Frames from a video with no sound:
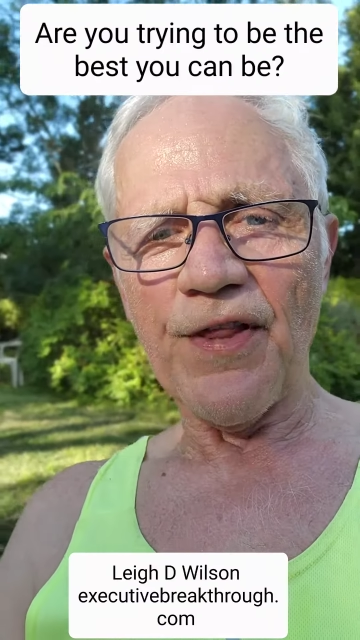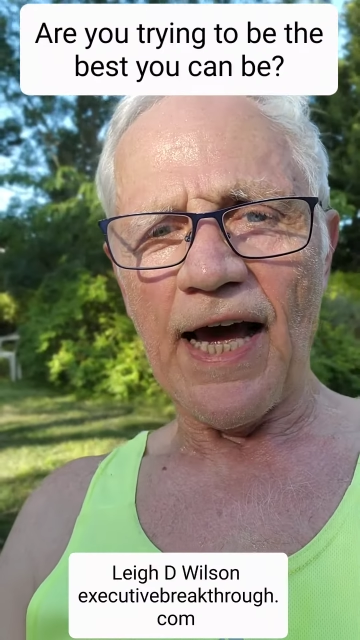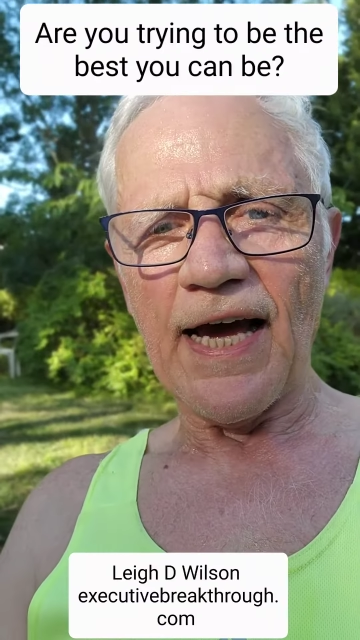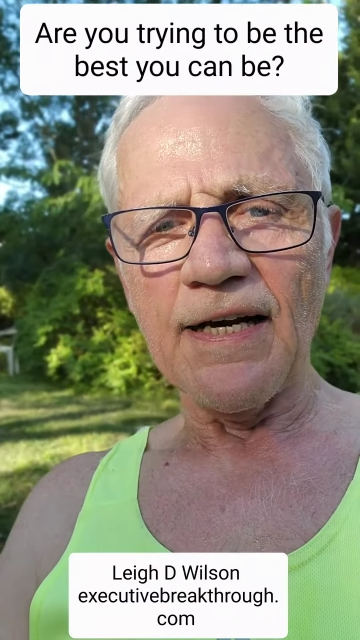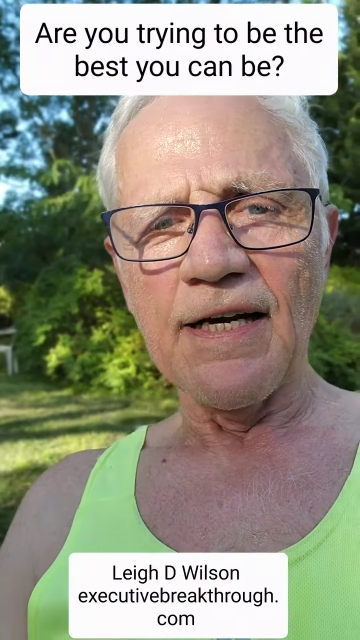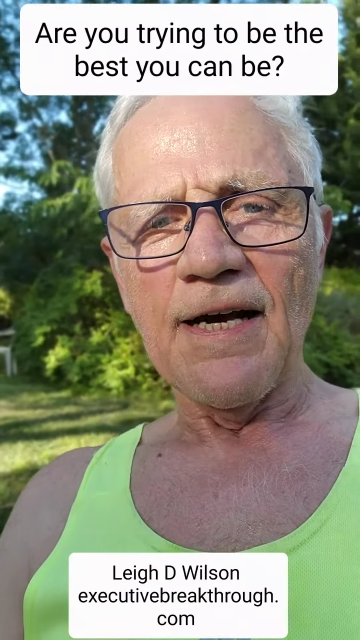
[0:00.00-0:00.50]

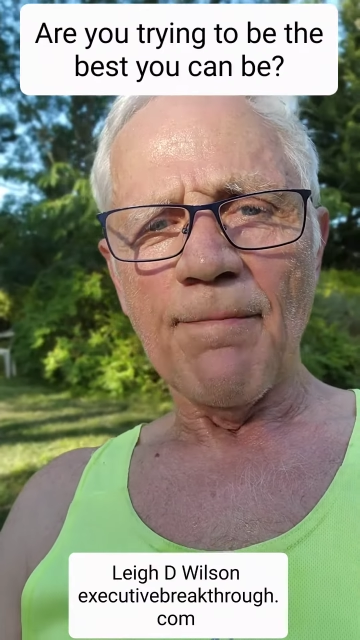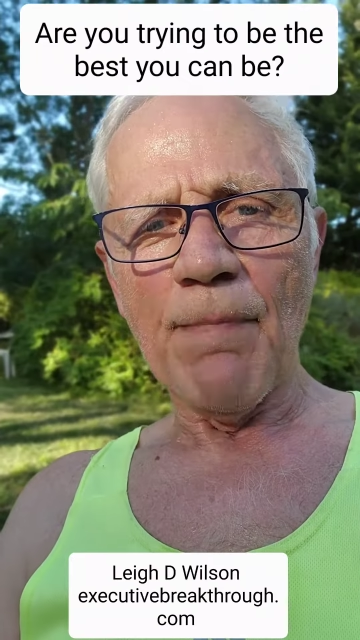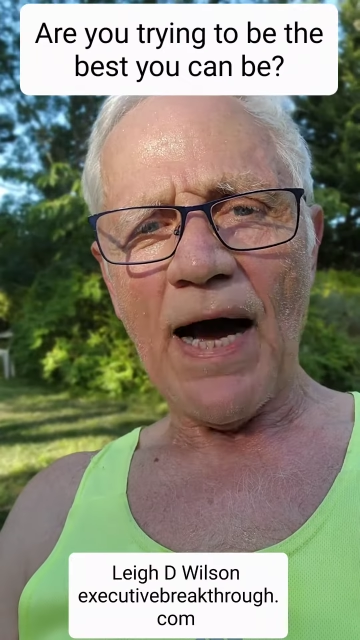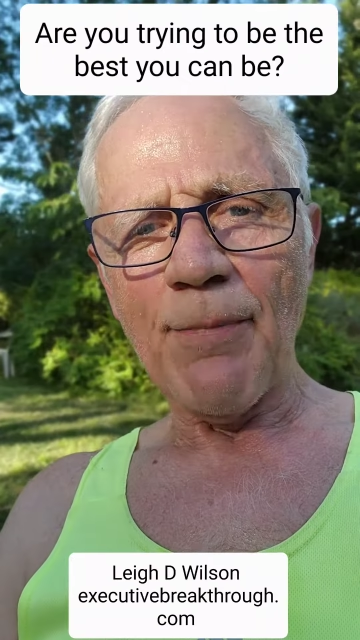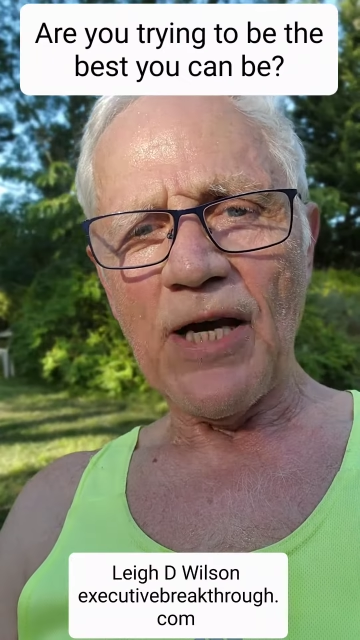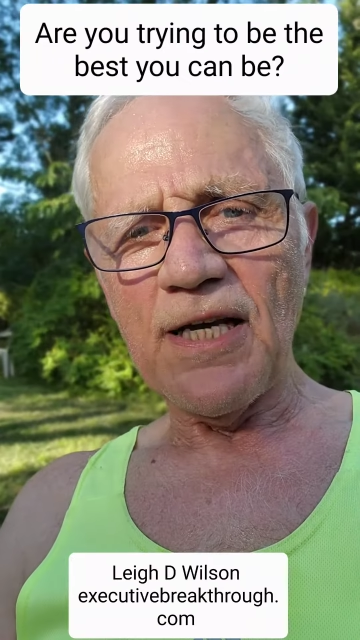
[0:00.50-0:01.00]
that,
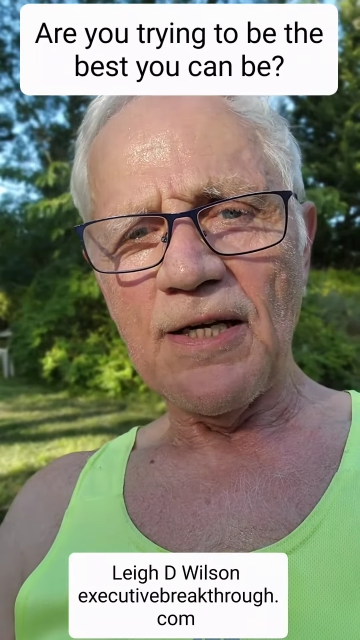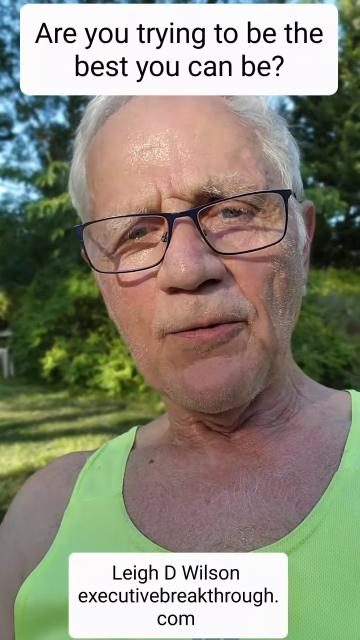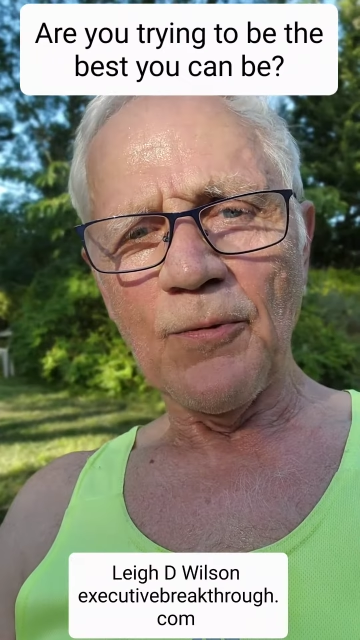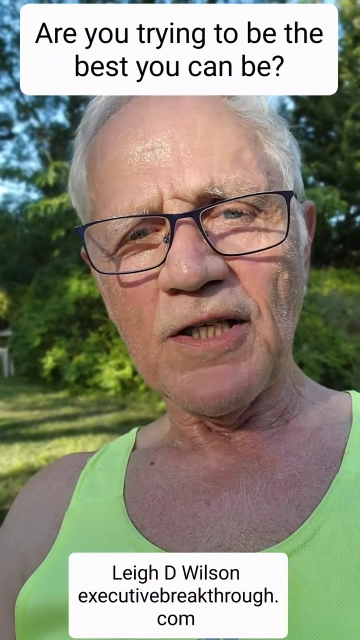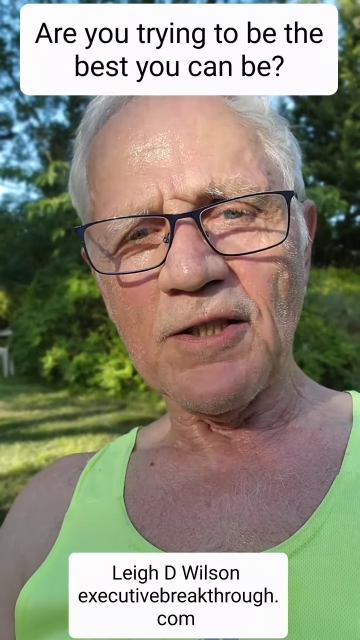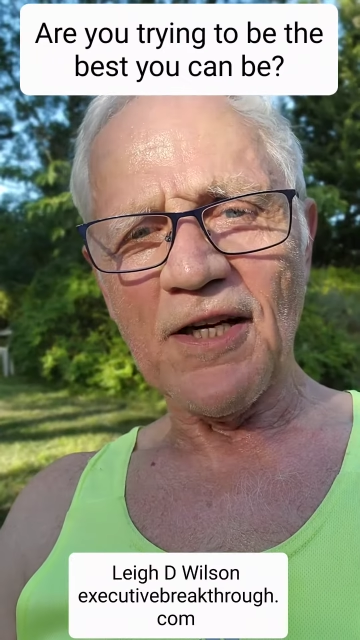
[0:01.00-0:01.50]
maybe
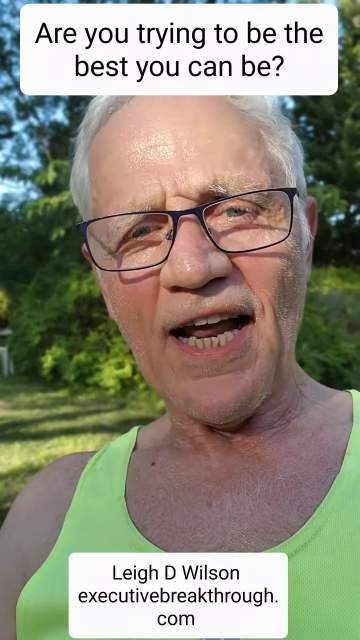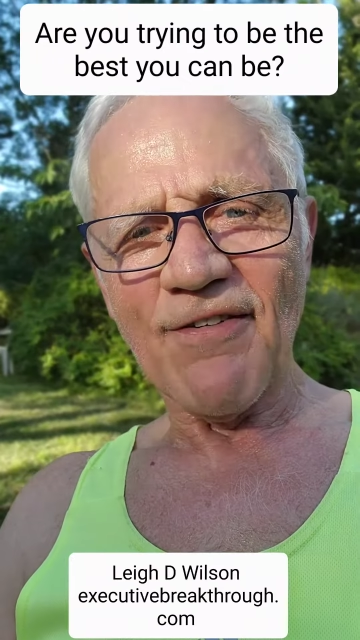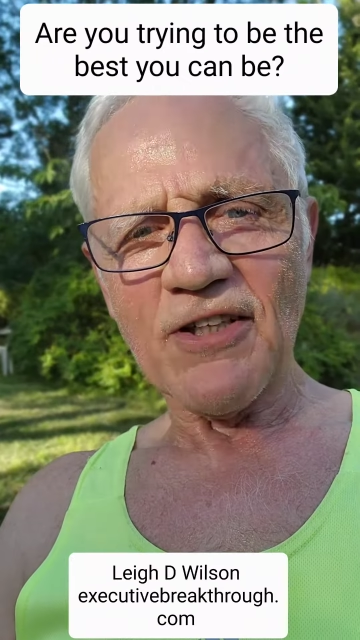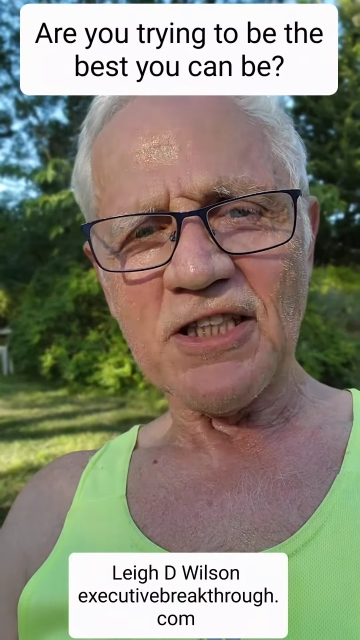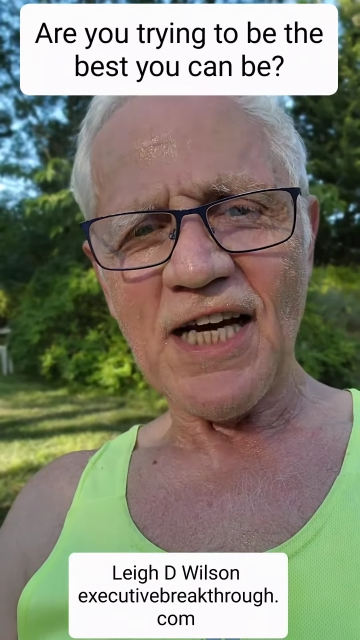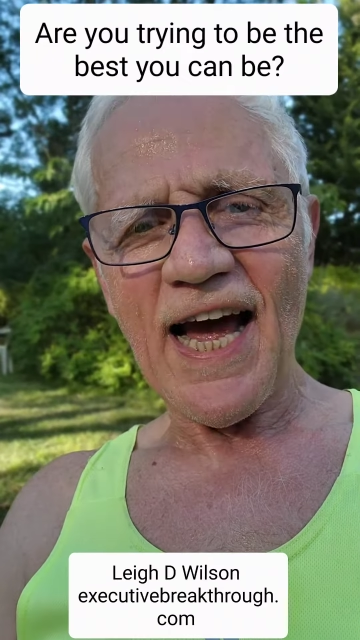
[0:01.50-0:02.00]
we should
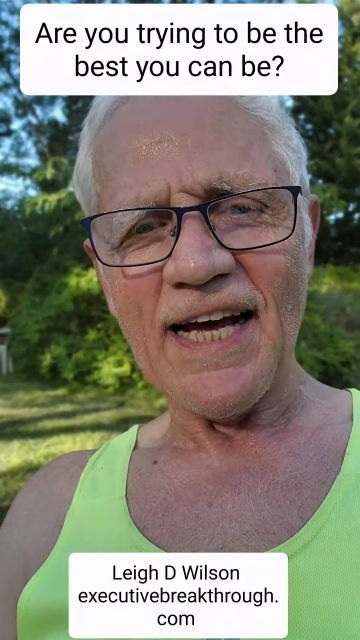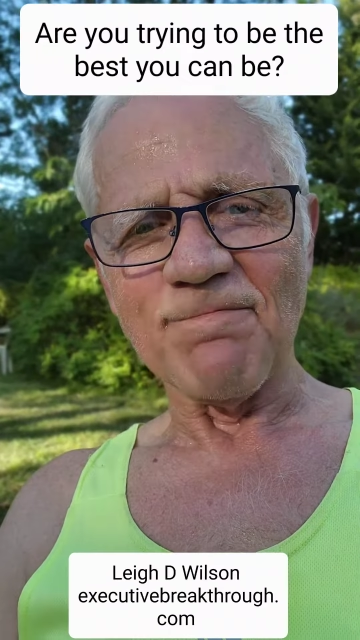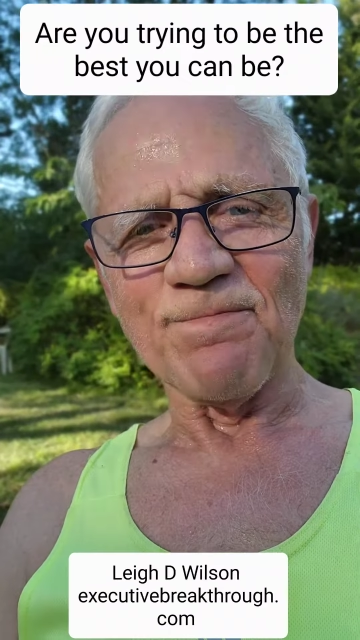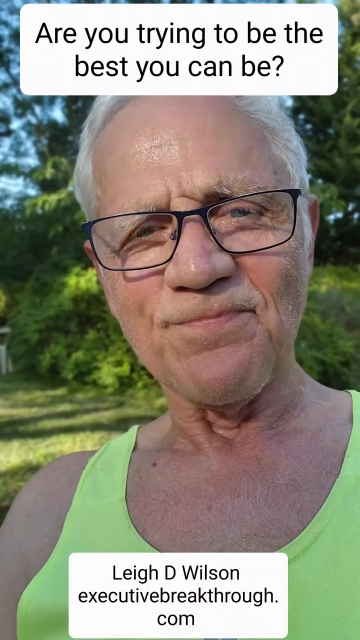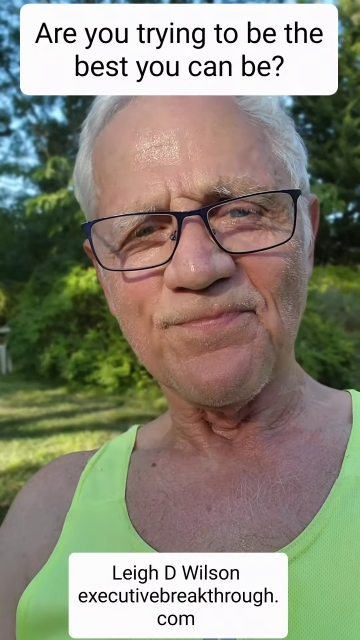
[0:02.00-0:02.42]
have a chat.